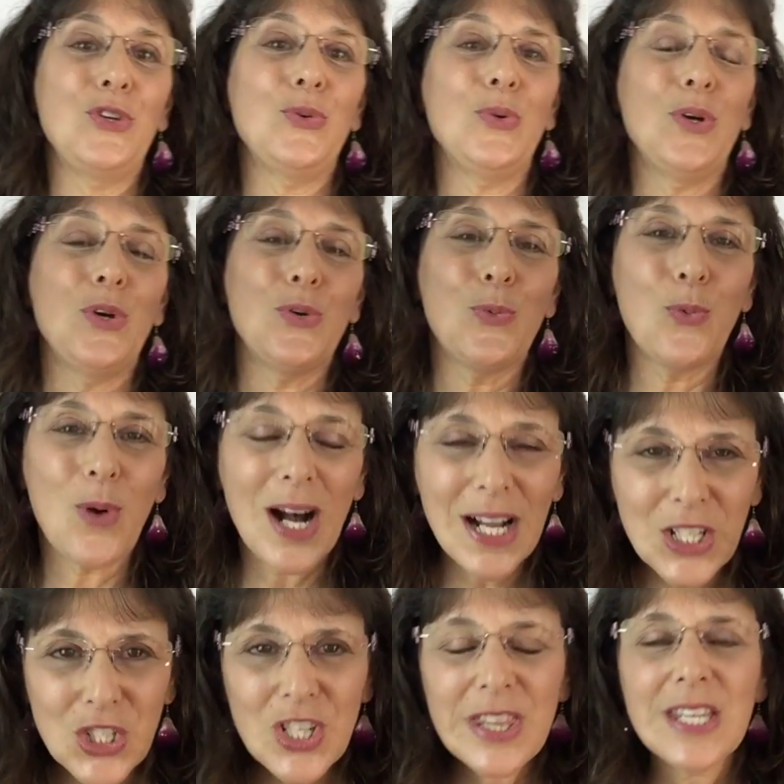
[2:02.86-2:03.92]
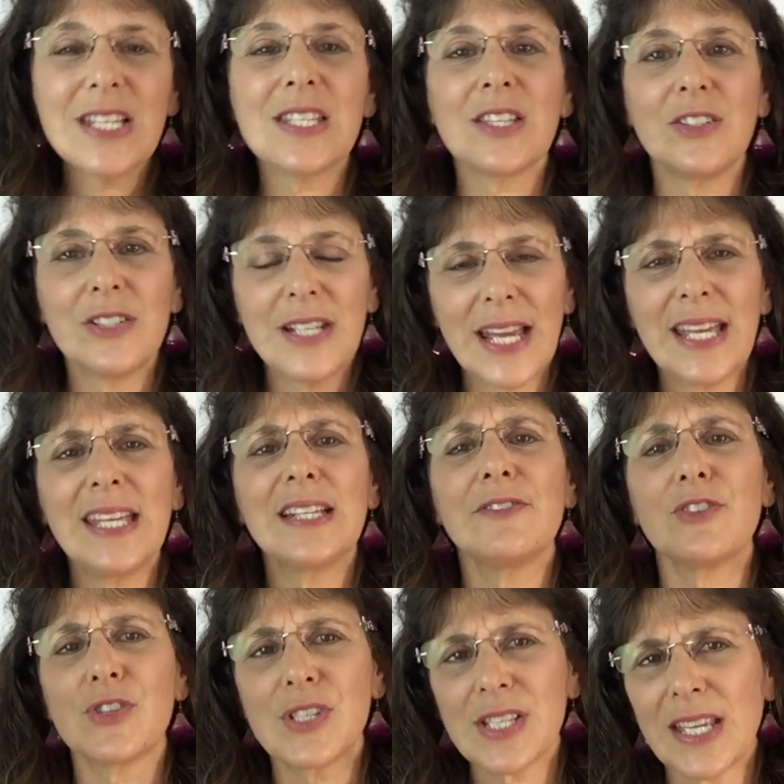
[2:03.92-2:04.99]
you watch things that are
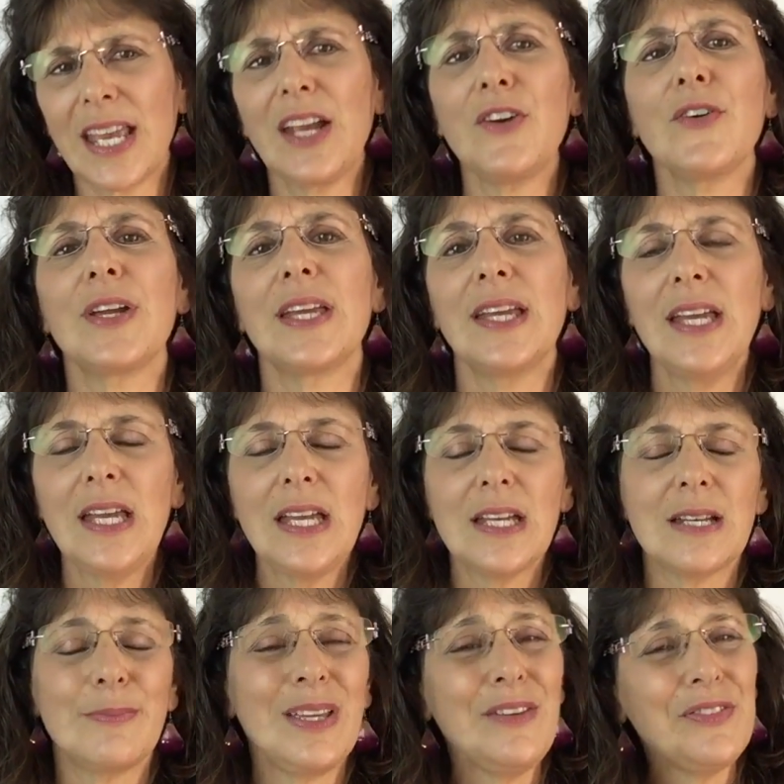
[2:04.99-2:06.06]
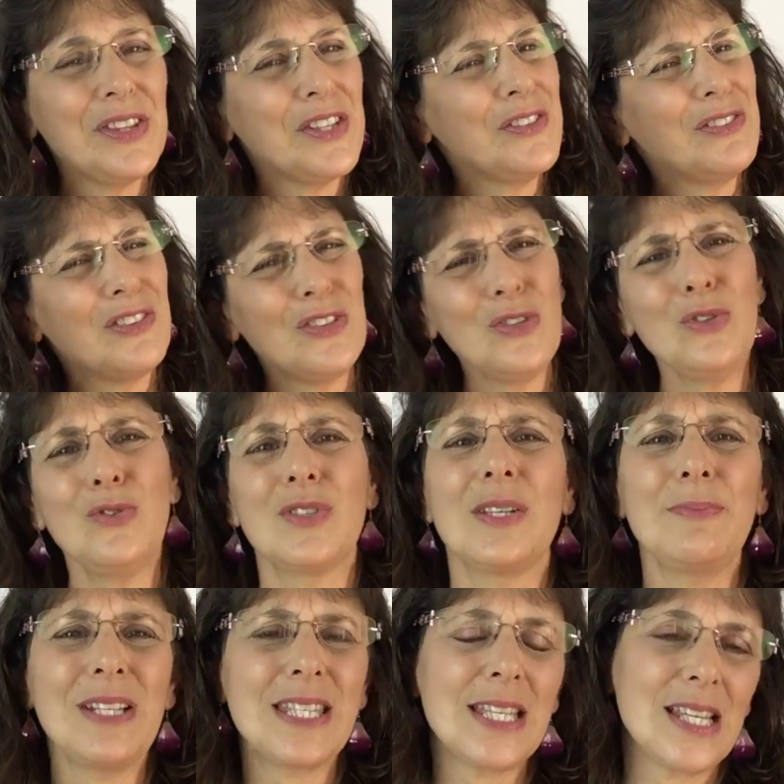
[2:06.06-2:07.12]
negative or scary, even the news,
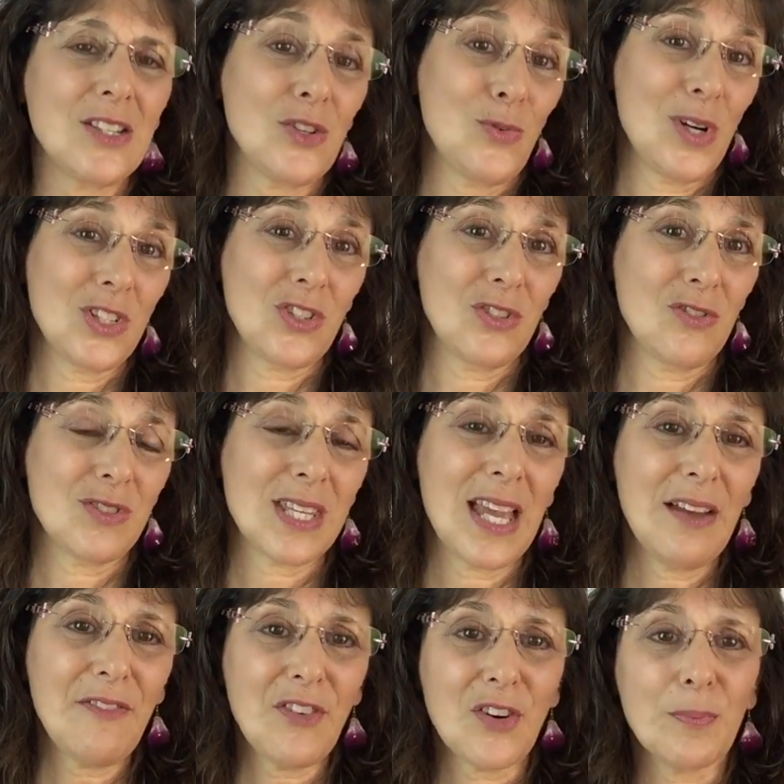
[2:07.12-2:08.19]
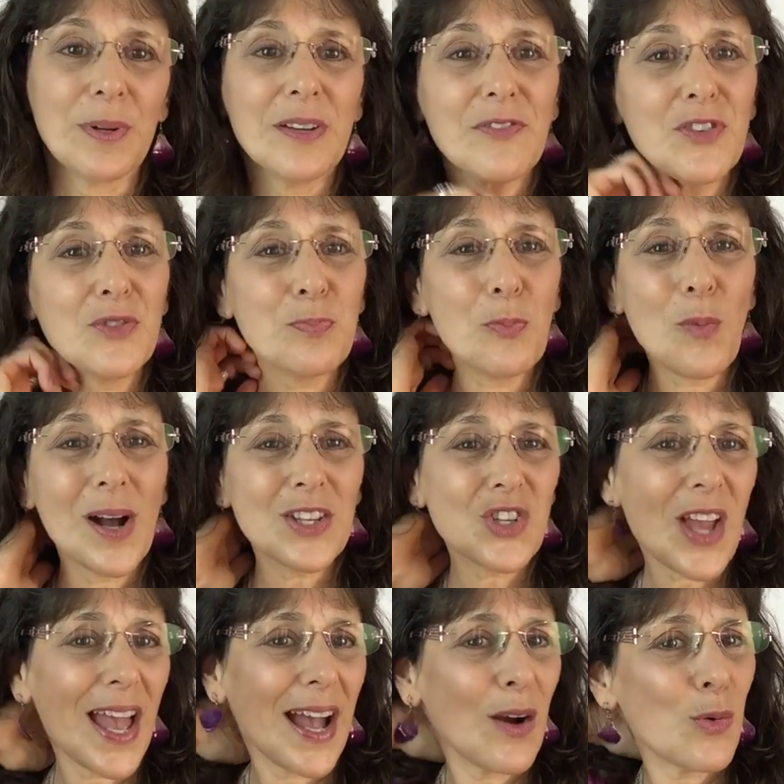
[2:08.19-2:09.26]
I'm not saying don't watch the news ever, but if you watch
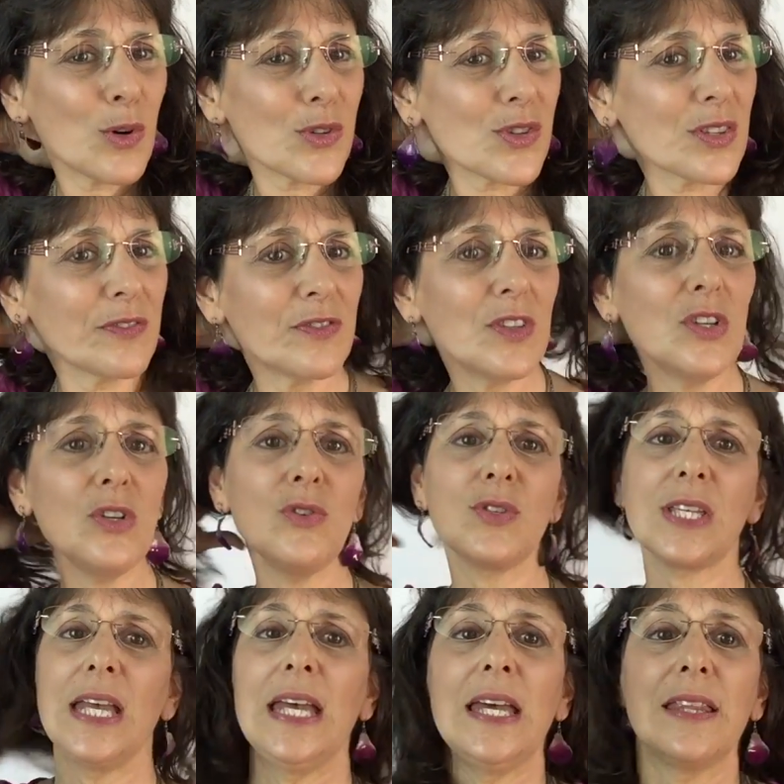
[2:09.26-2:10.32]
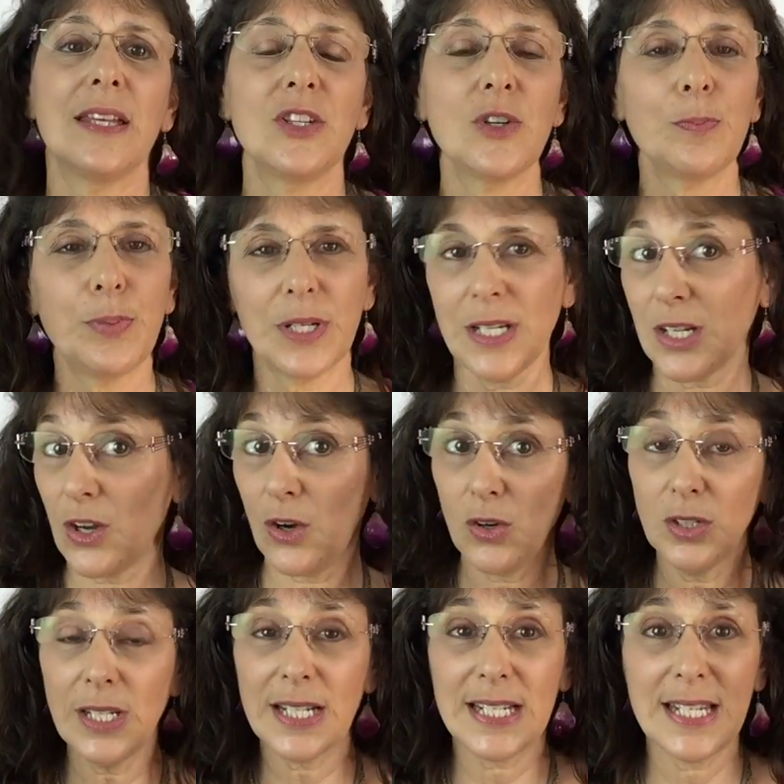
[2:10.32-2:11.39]
hours of news, then you're putting a
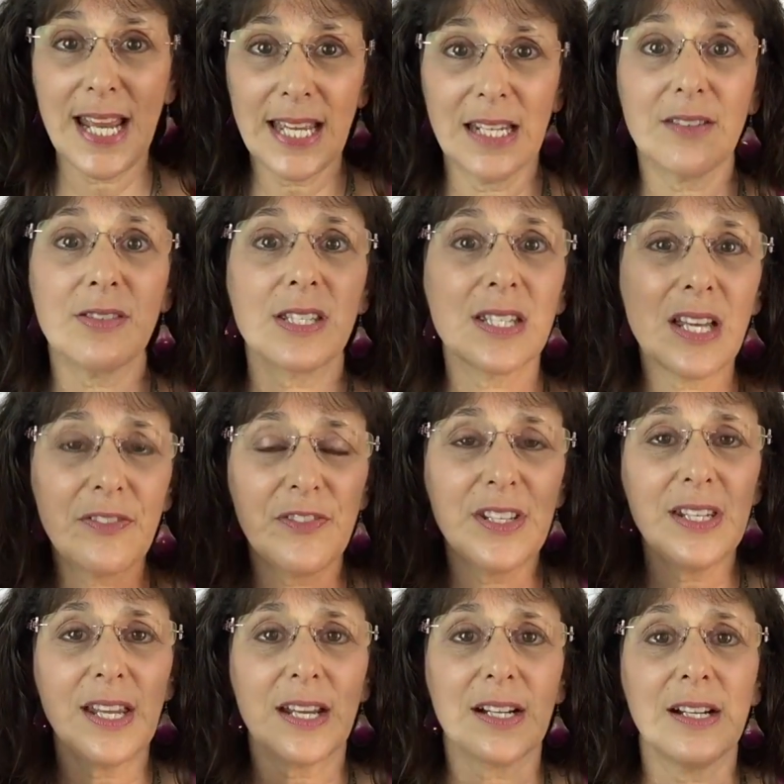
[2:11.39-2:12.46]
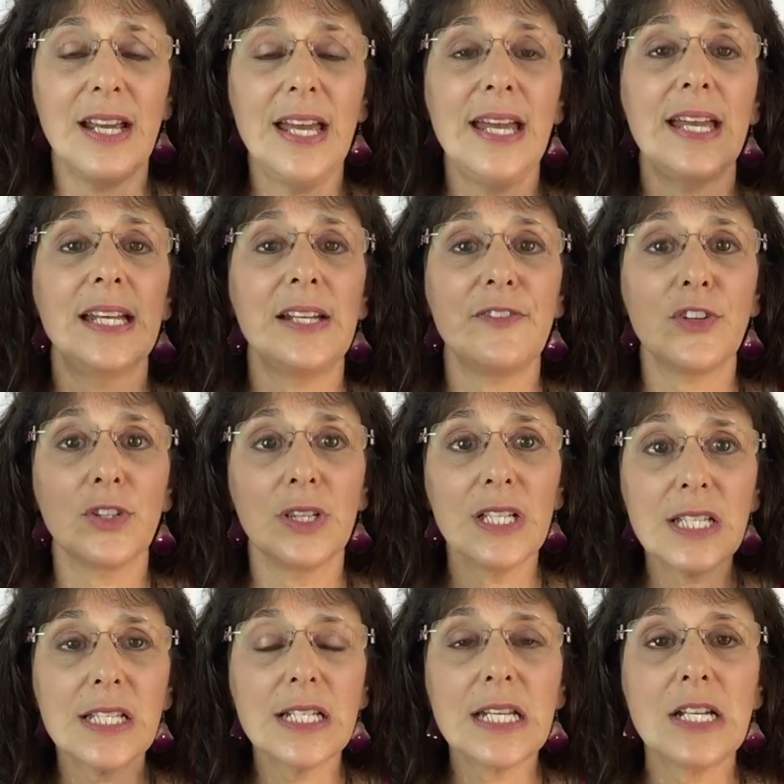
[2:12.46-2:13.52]
whole lot of negative stuff in there. And if you're
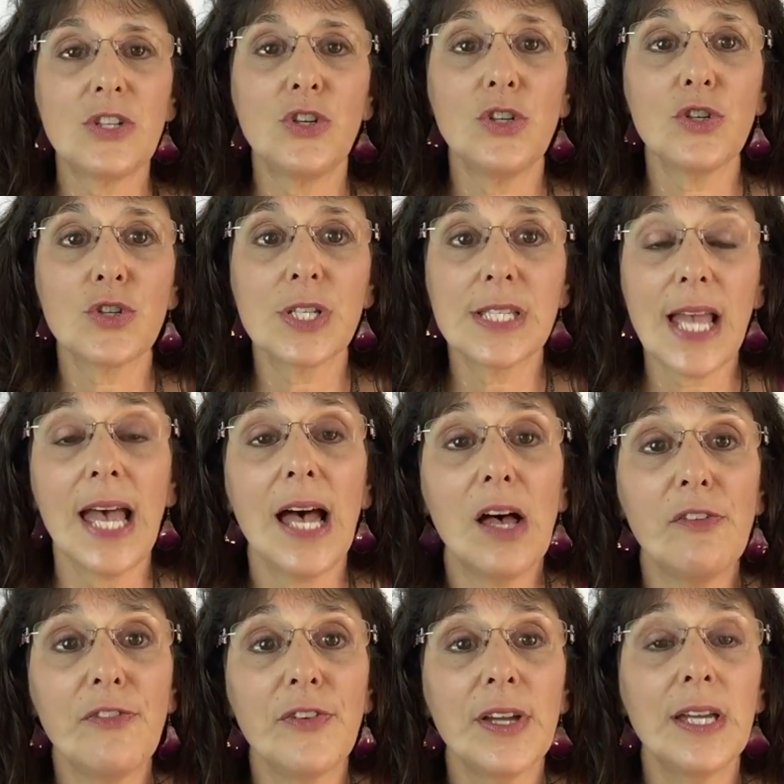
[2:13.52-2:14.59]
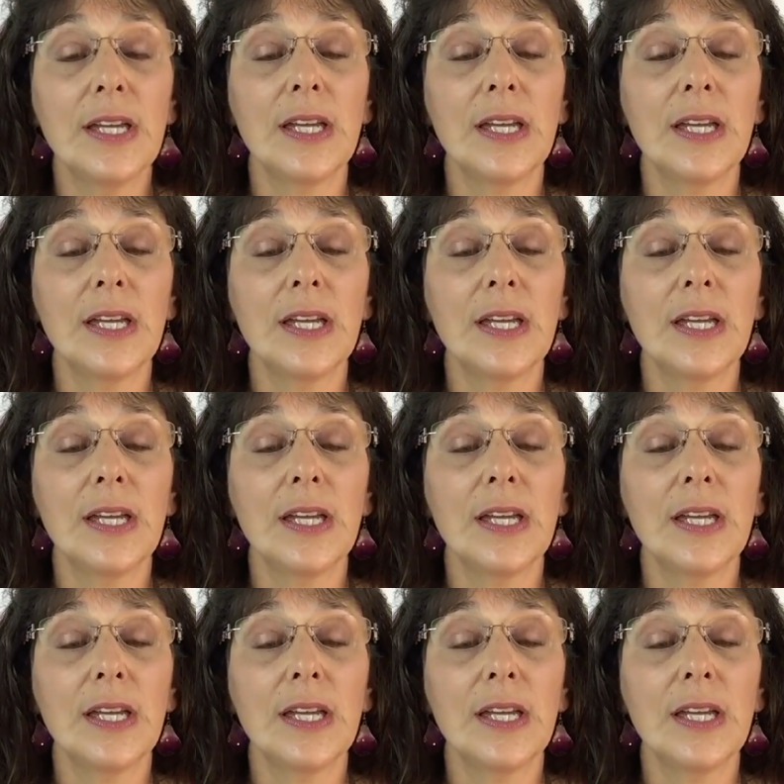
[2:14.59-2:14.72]
listening to yourself,